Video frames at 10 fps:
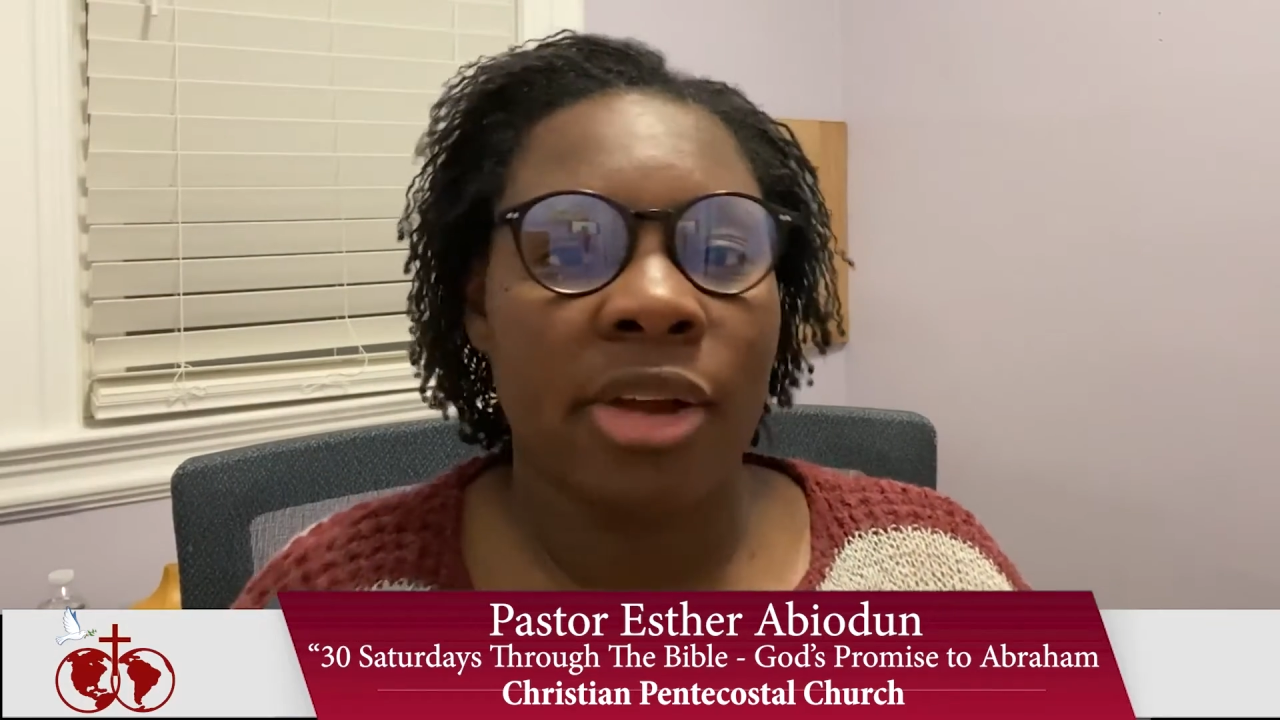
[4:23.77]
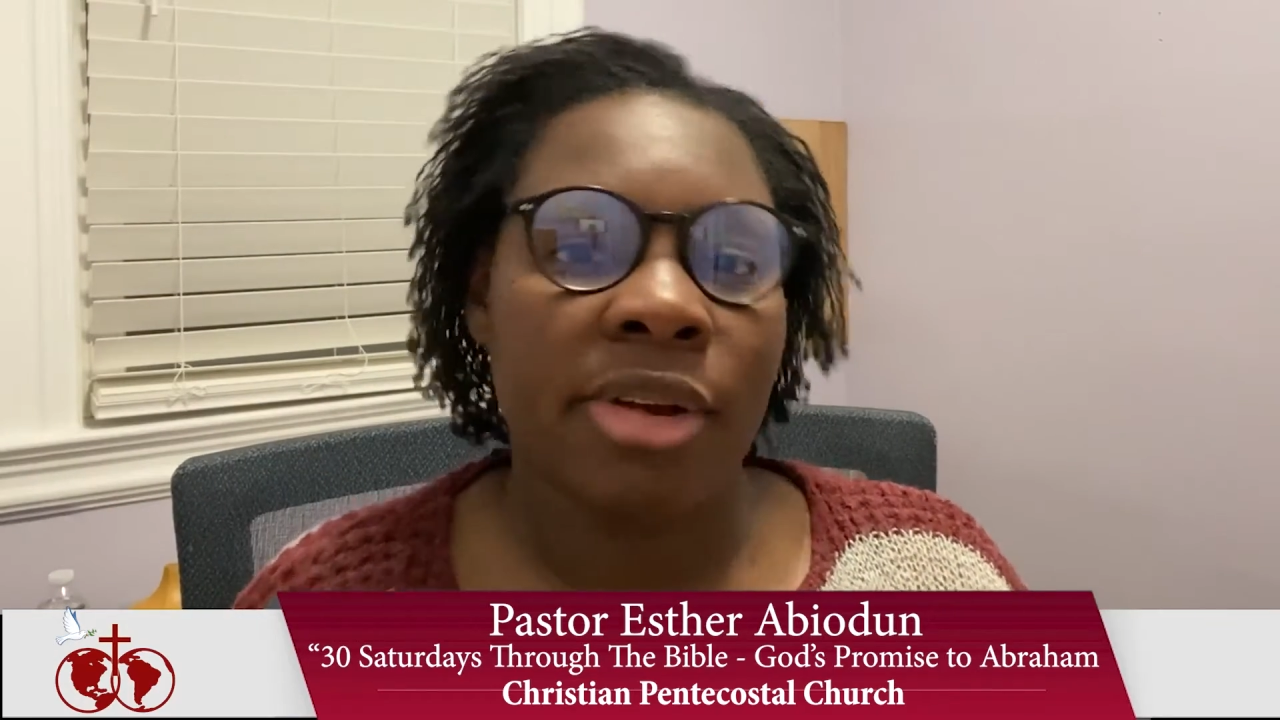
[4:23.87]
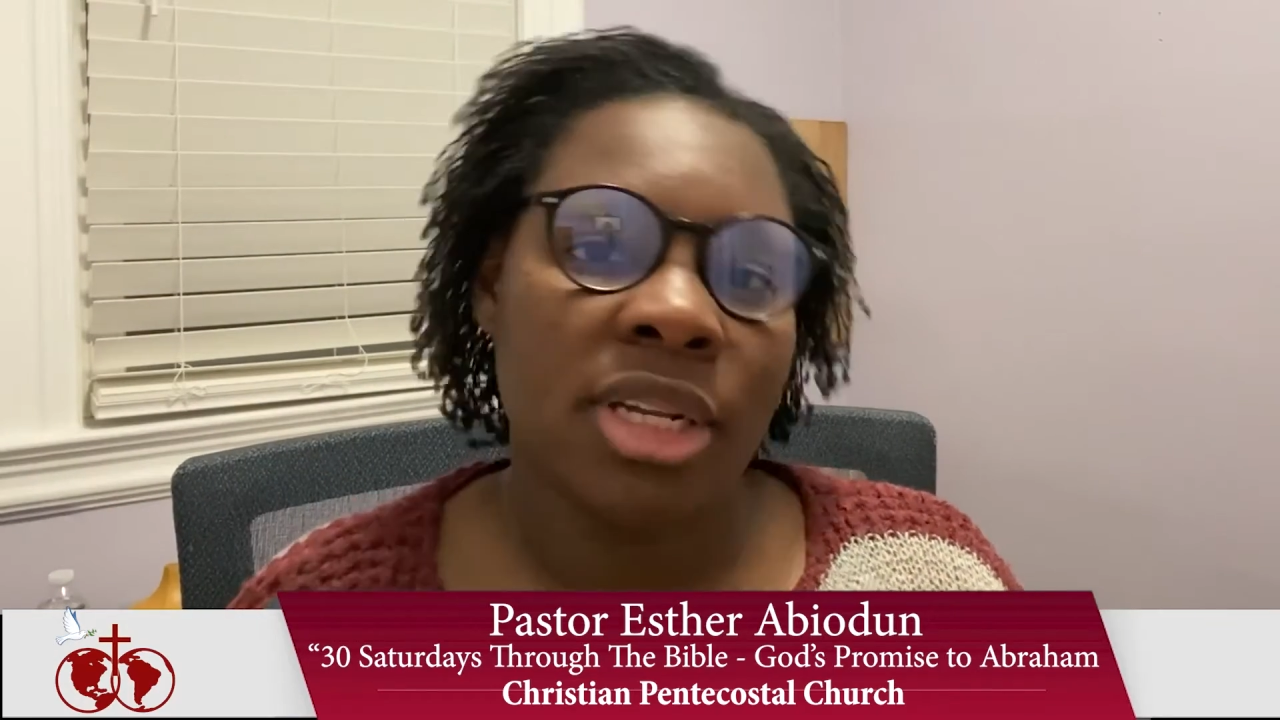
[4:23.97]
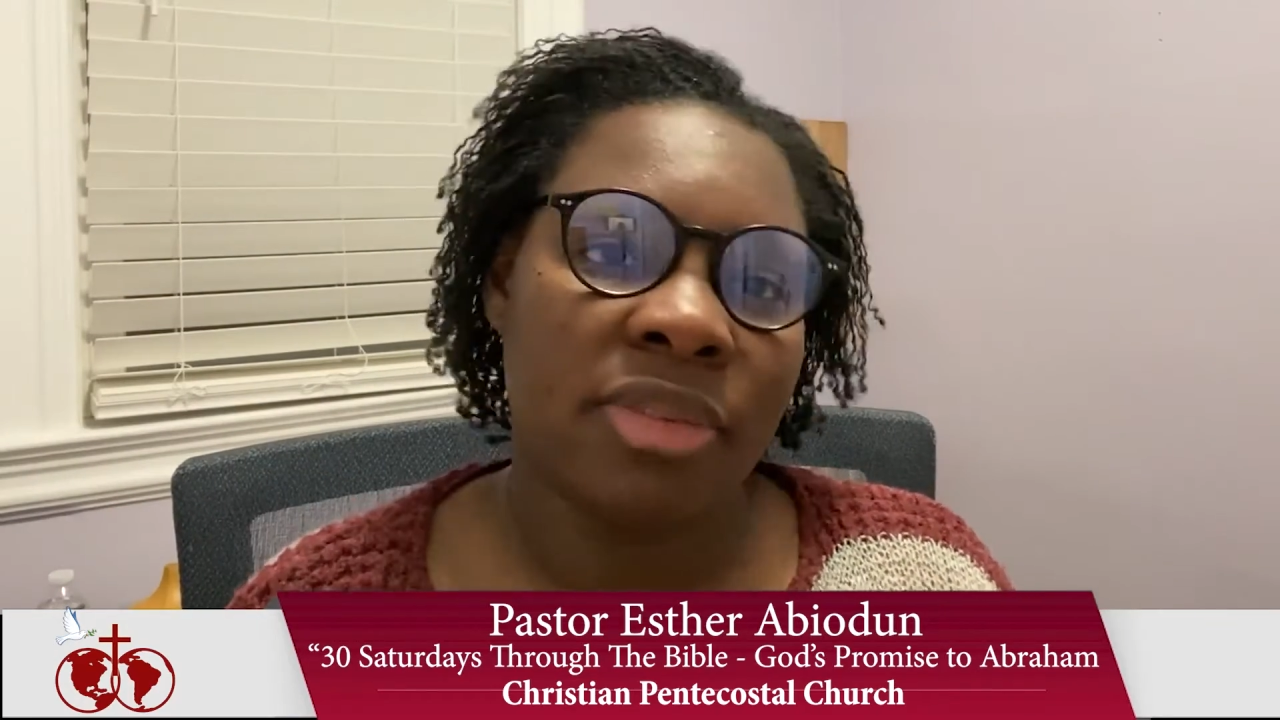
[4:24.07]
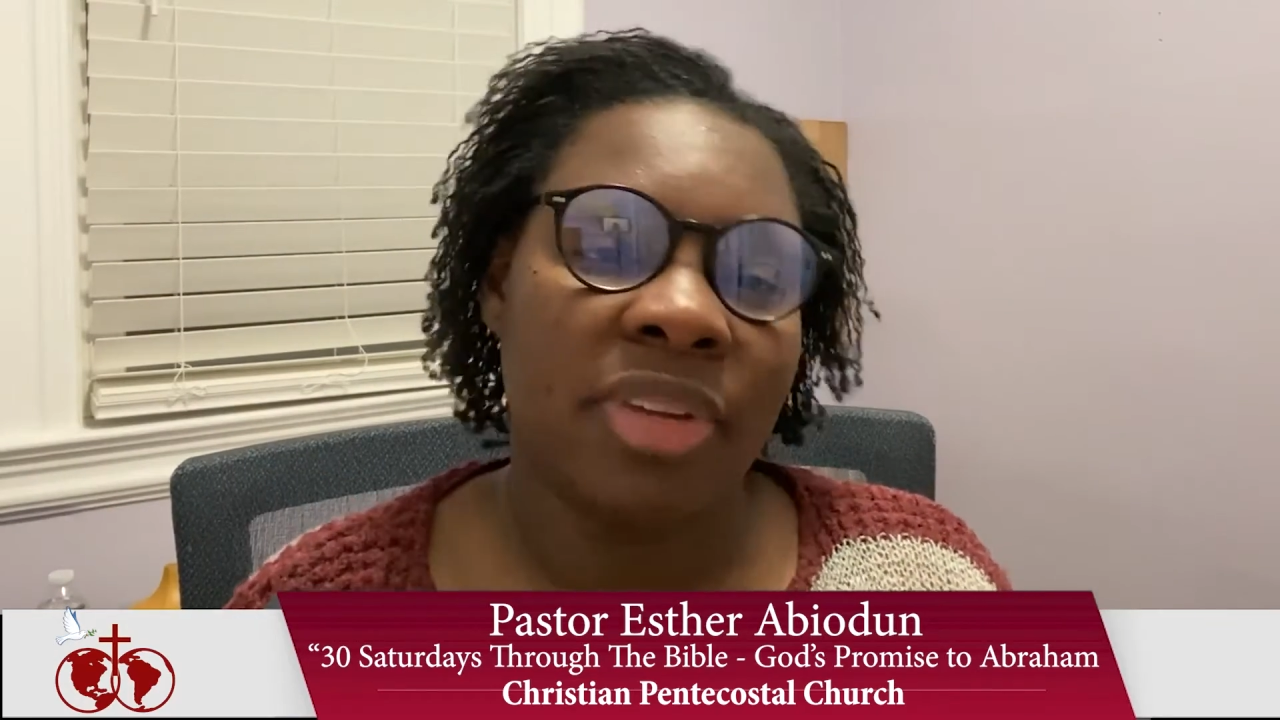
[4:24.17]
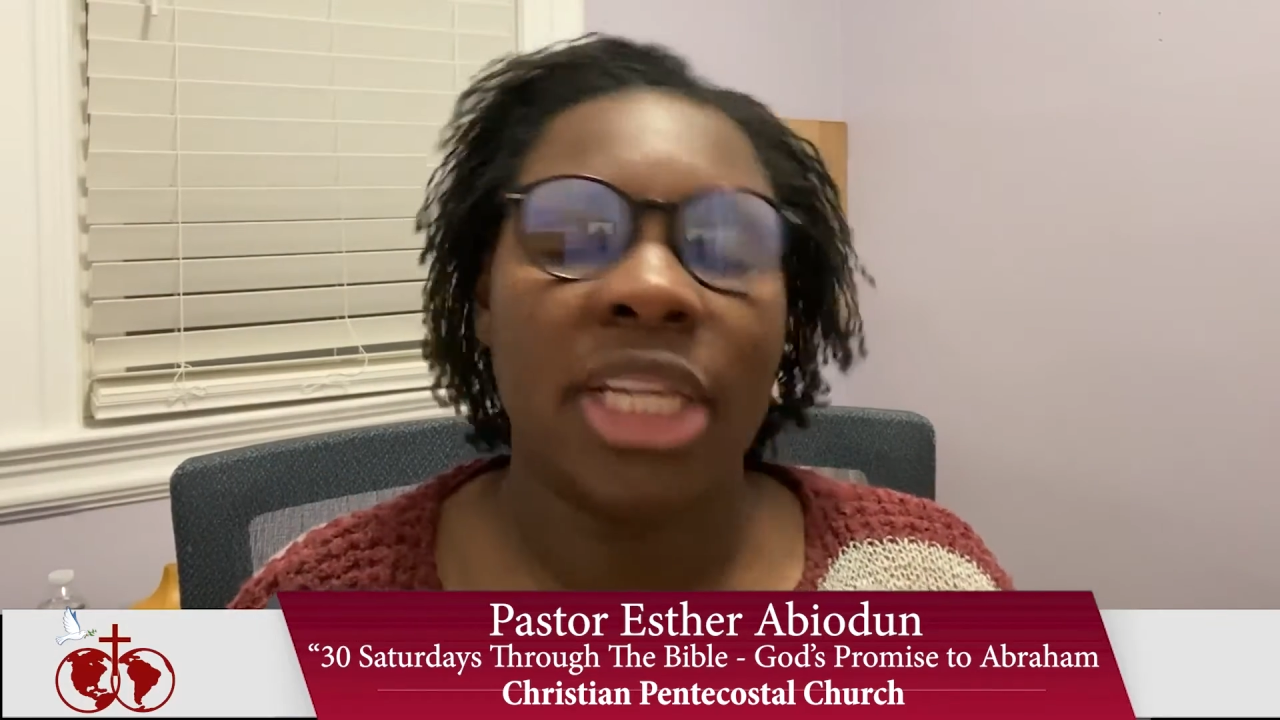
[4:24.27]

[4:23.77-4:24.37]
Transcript: areas of